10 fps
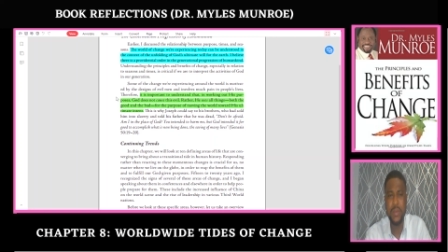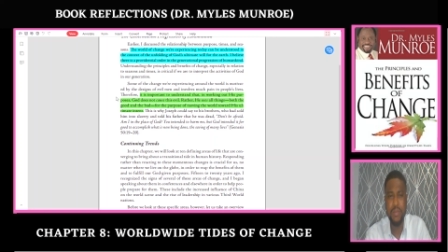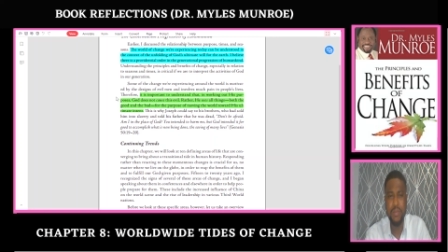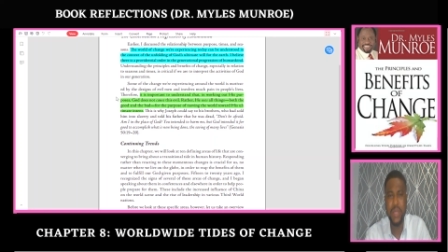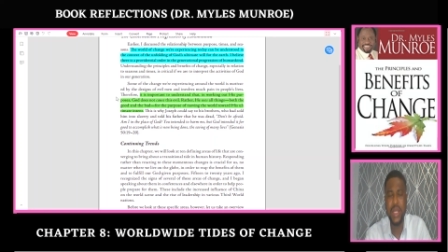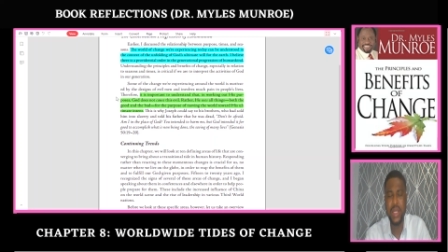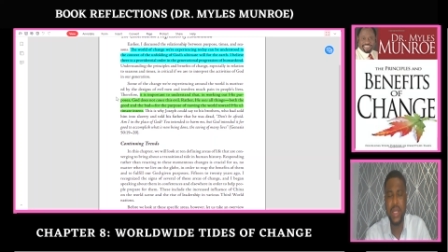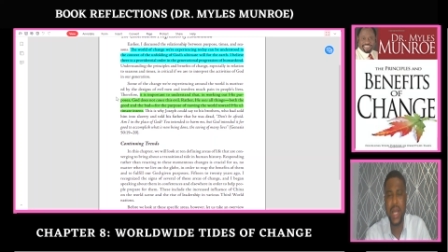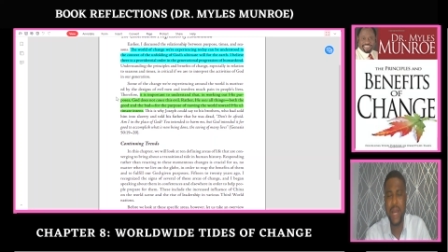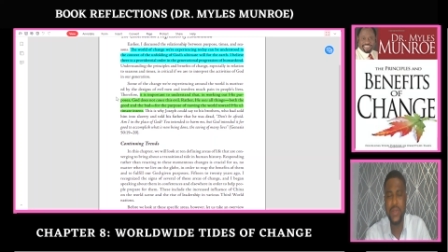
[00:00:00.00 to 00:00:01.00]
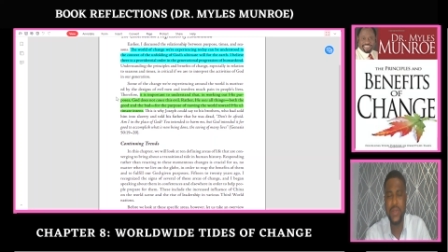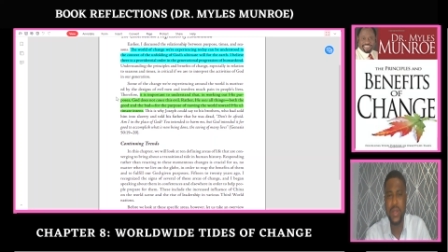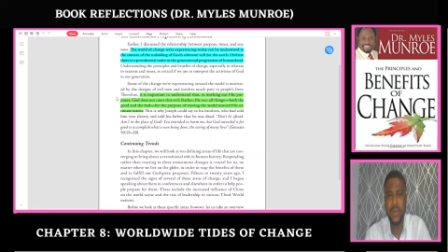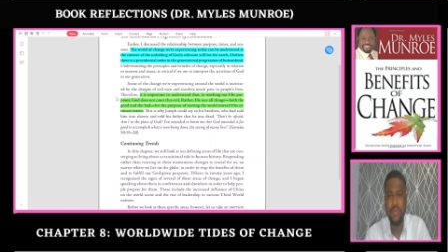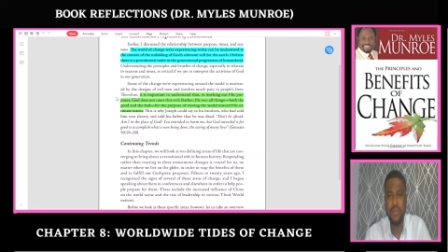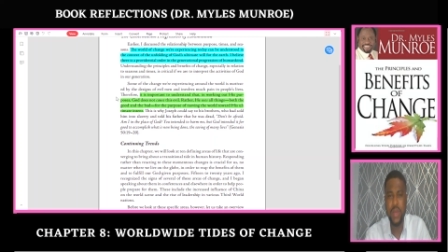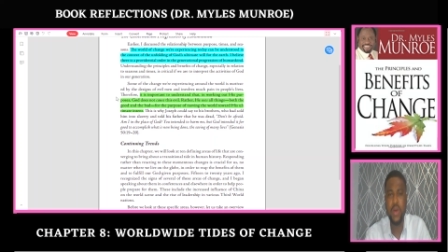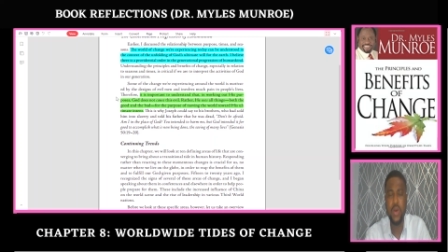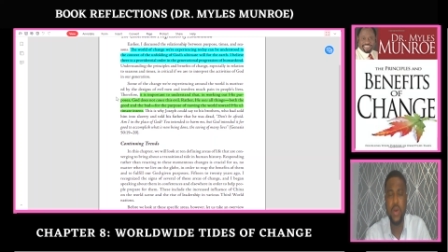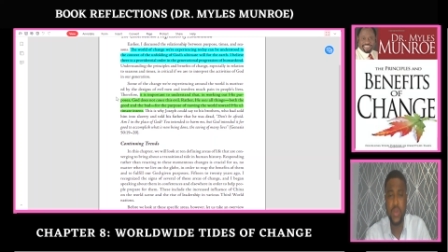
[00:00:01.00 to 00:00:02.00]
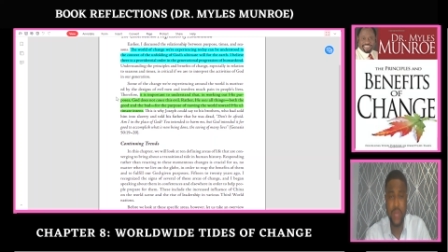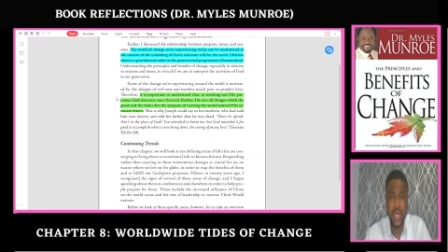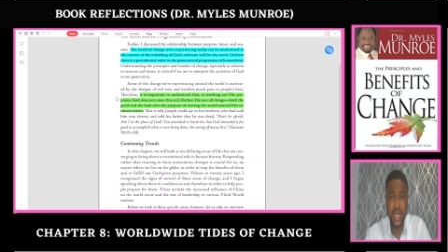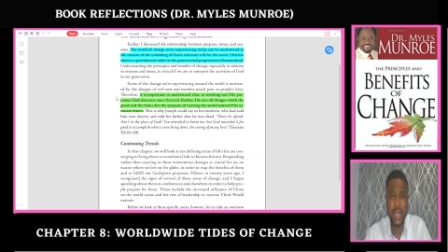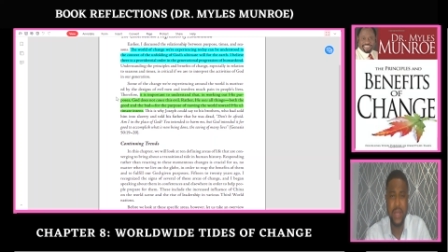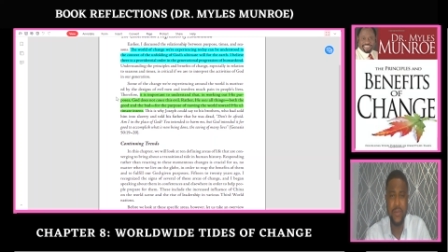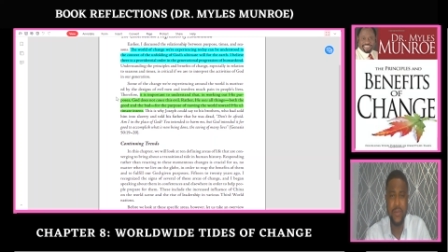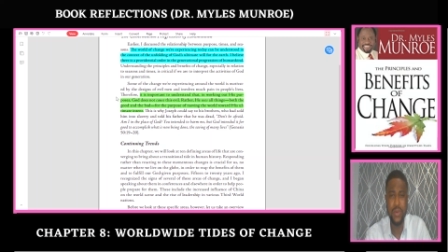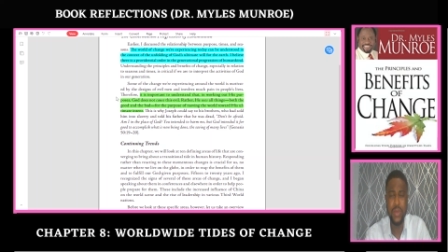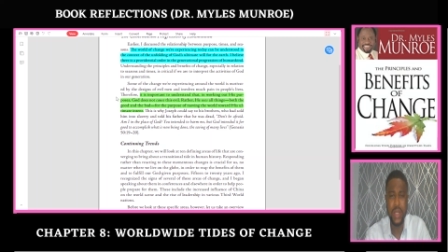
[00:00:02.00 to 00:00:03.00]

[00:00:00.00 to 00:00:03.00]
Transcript: many lives because of their evil